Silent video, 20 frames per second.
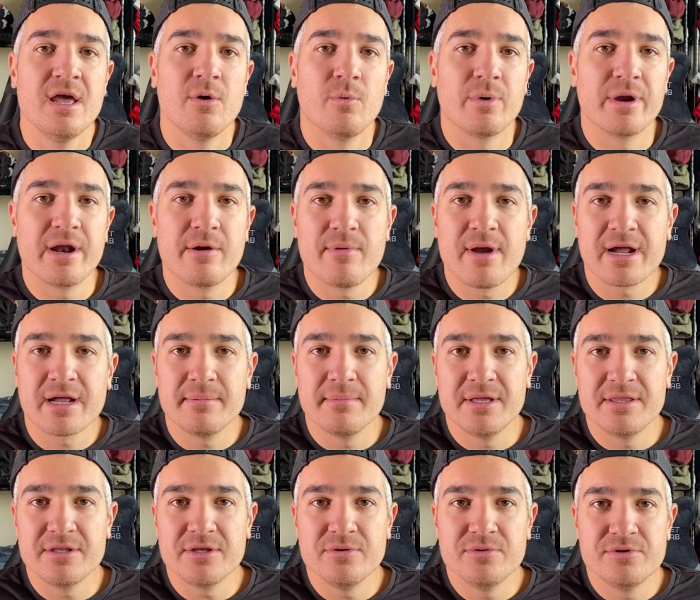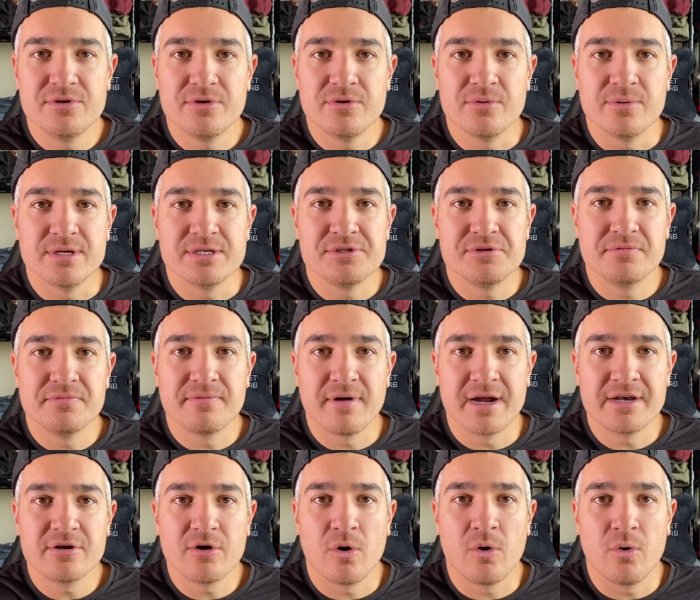what I recommend that you do is you
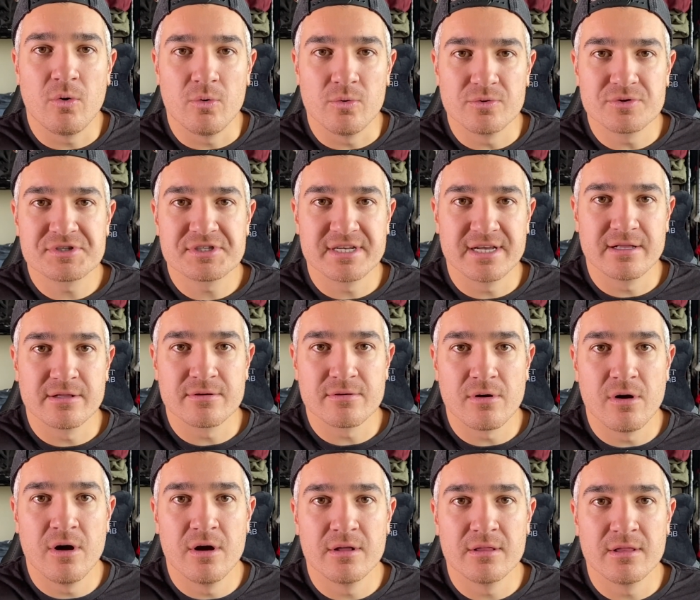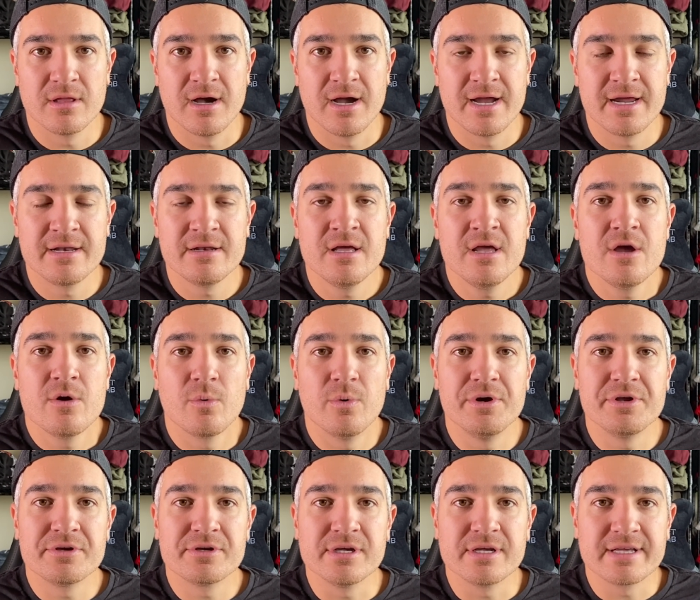find a wholesaler online where
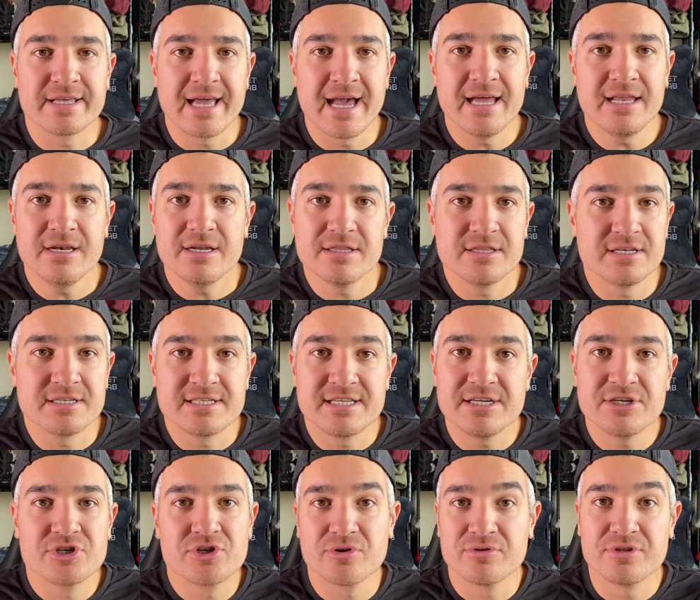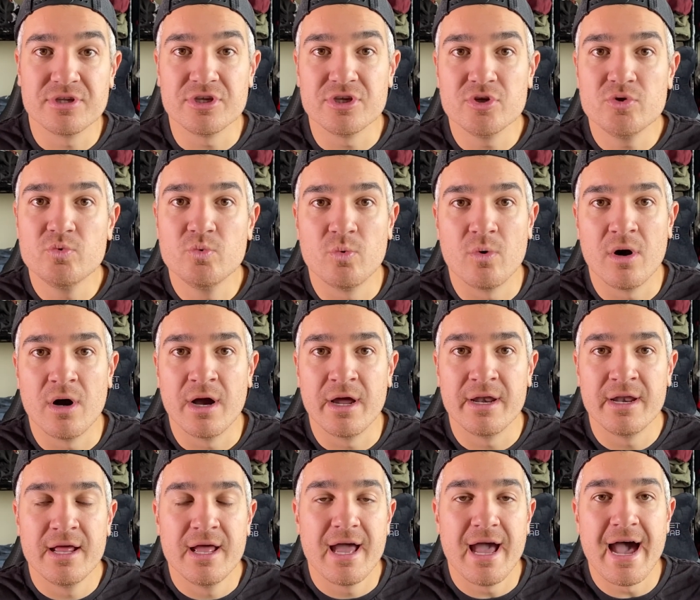you can get the t-shirt that you
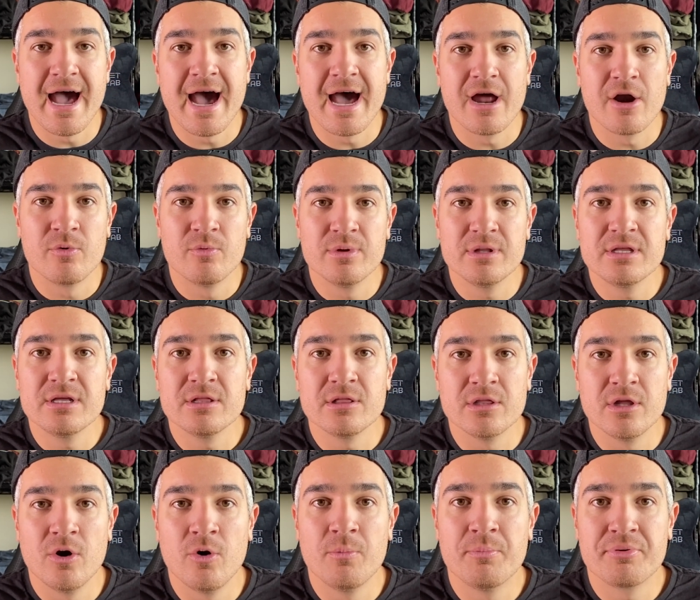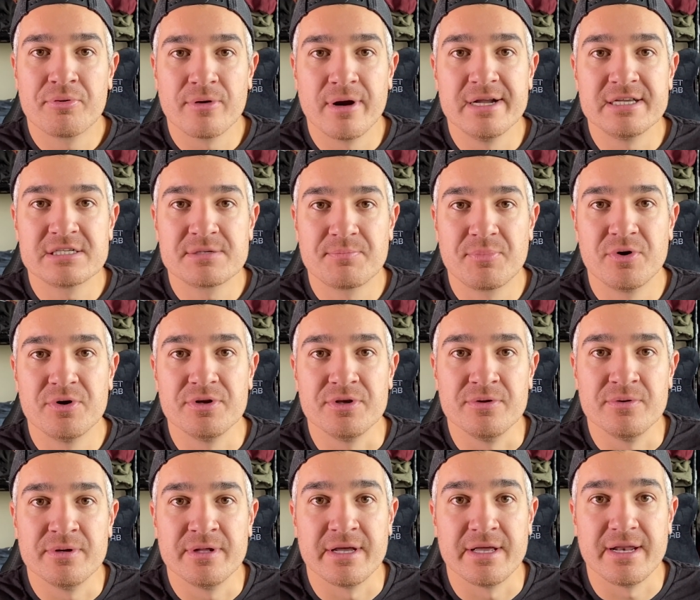want at a really low price per
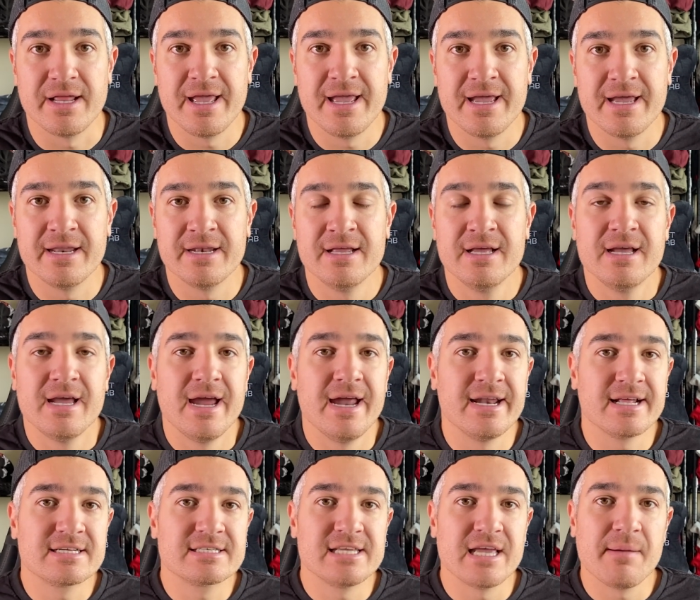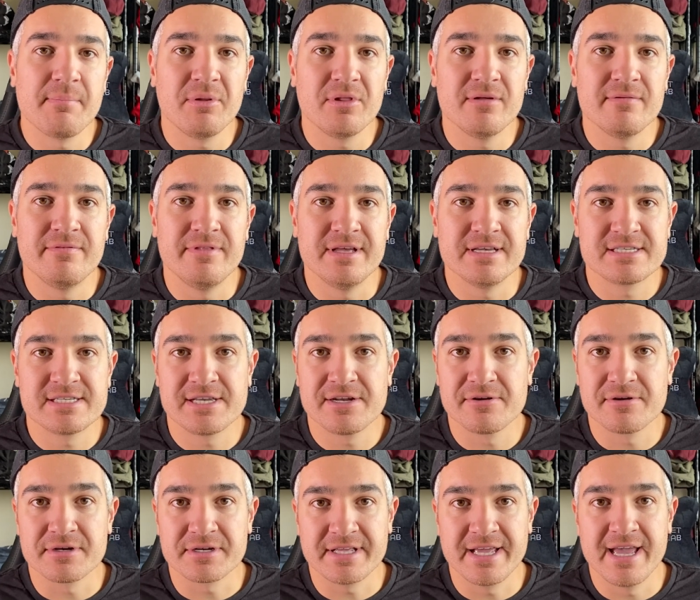unit. And an example of this
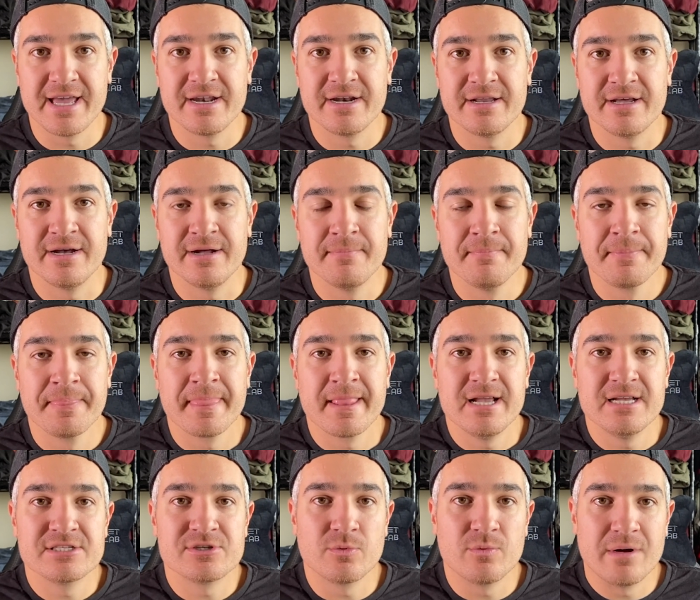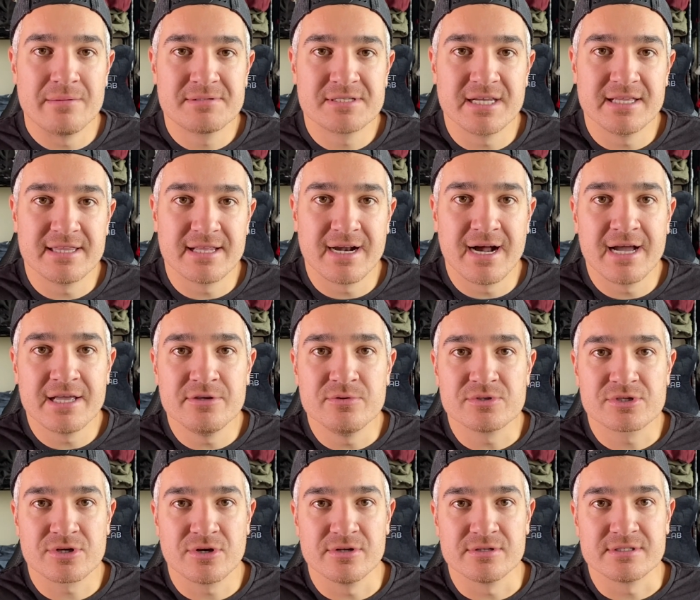here in Canada is a website that I
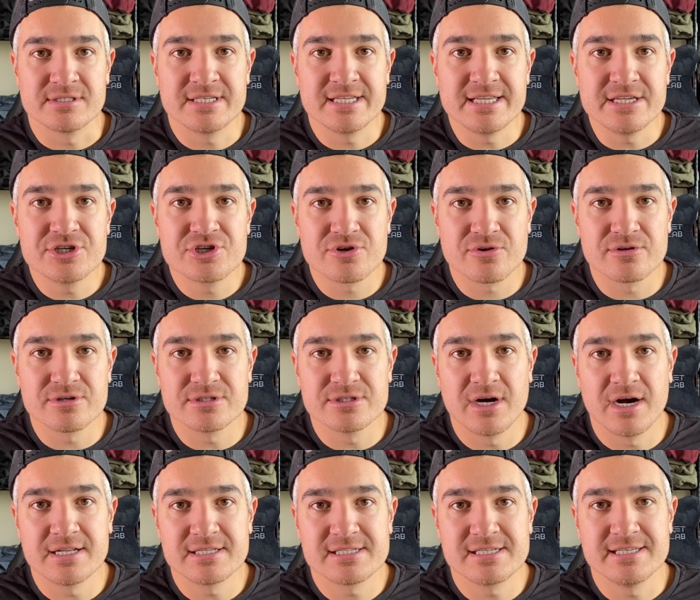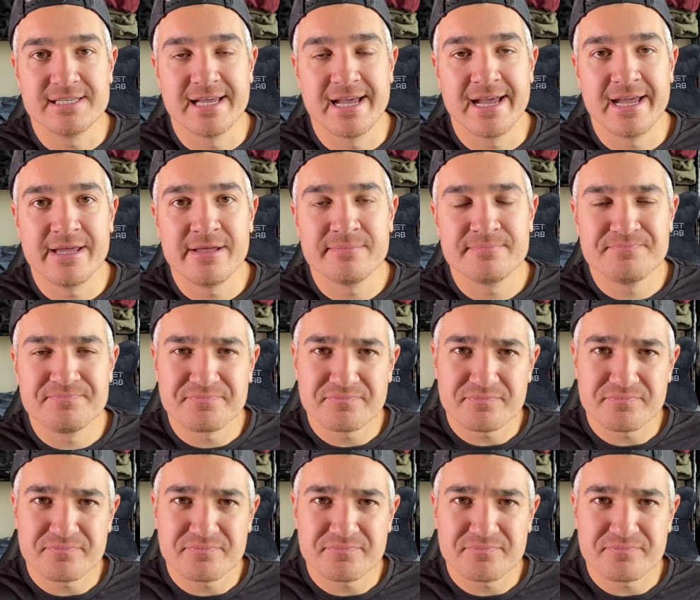use called tshirt.ca.